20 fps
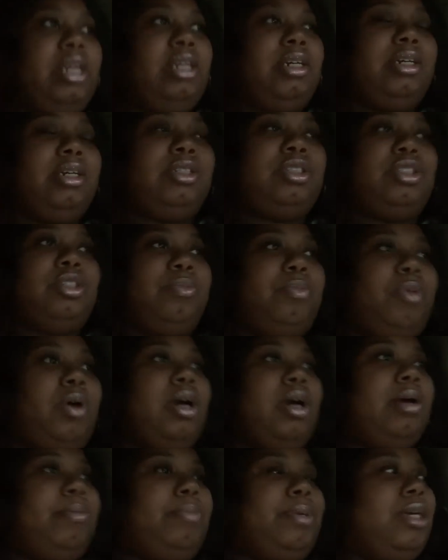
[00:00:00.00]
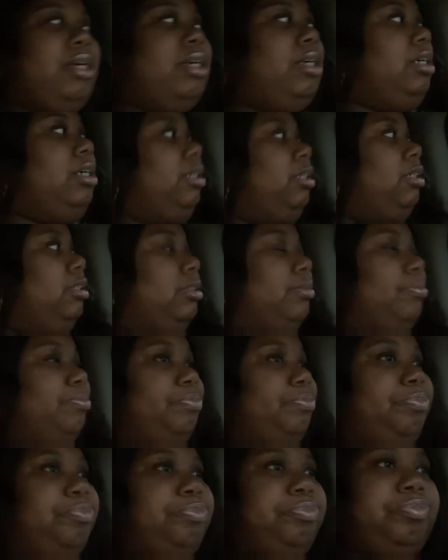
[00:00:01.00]
lunch tomorrow because
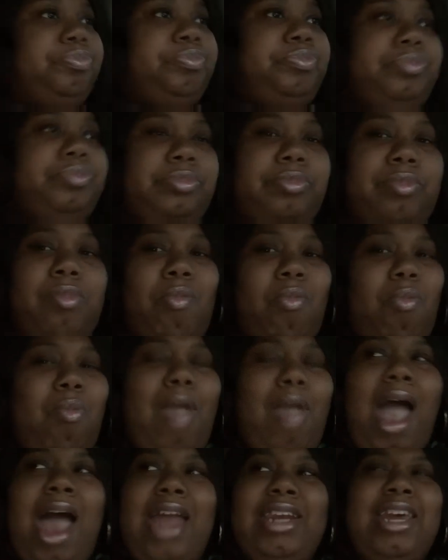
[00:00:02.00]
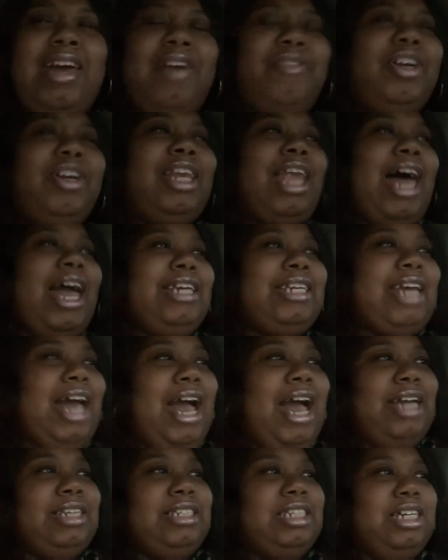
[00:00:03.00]
I never liked the
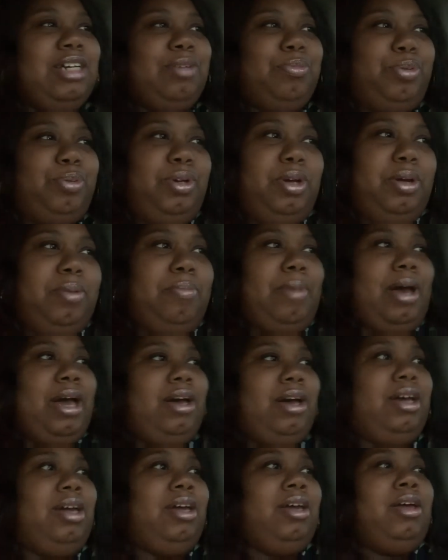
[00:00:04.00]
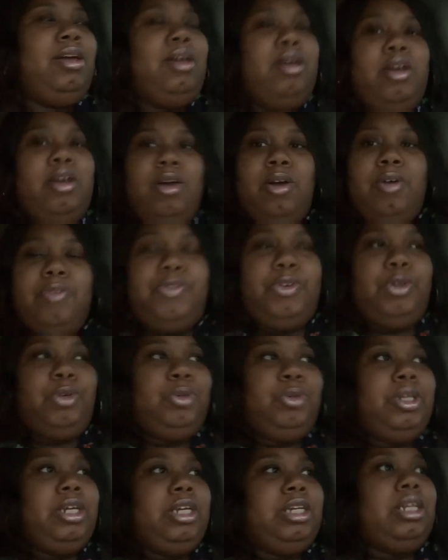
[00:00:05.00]
idea of putting my
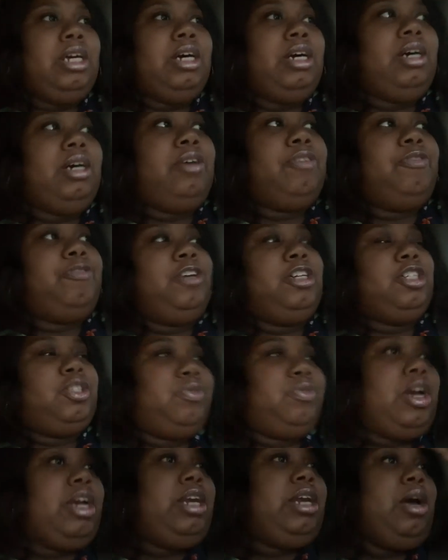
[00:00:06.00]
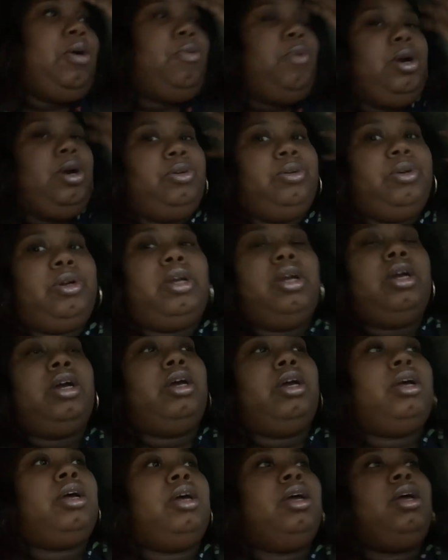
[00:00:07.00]
food in the refrigerator at work.
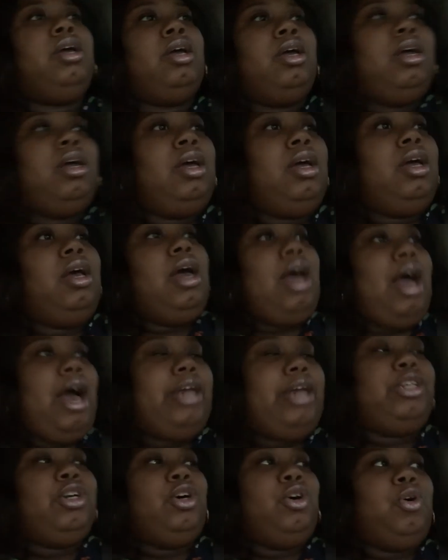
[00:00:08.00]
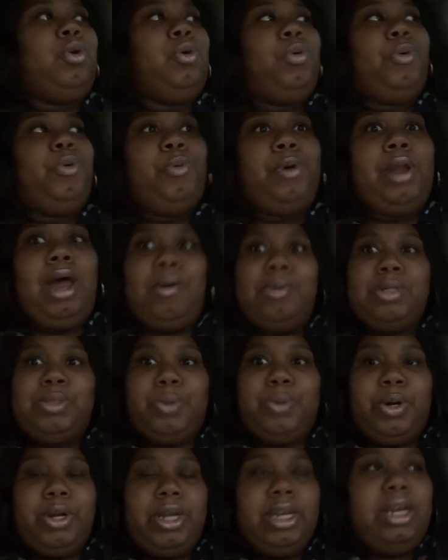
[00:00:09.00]
I know when I was
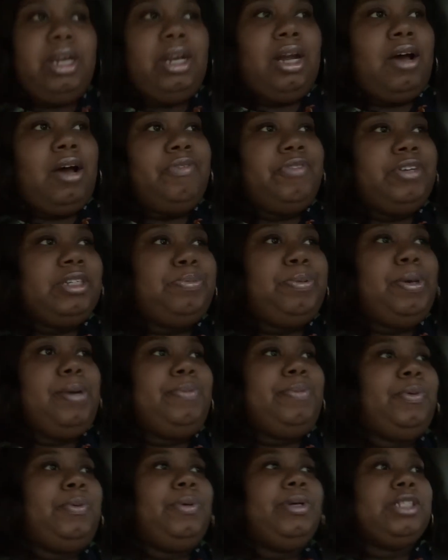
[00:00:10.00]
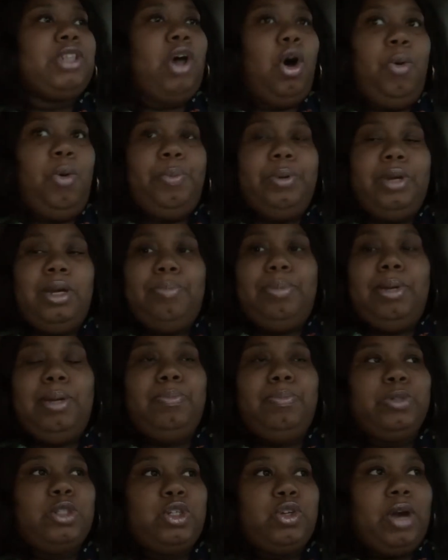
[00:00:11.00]
working in office, people was opening
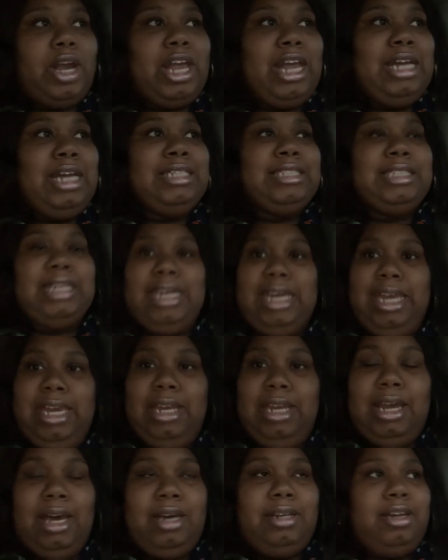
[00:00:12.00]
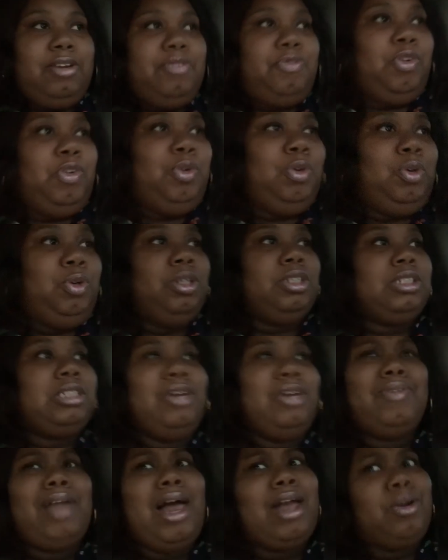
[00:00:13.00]
people's trays and eating out their food and
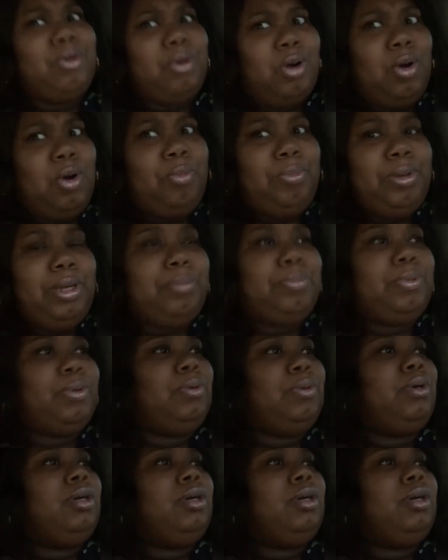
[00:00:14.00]
stuff, like grown people.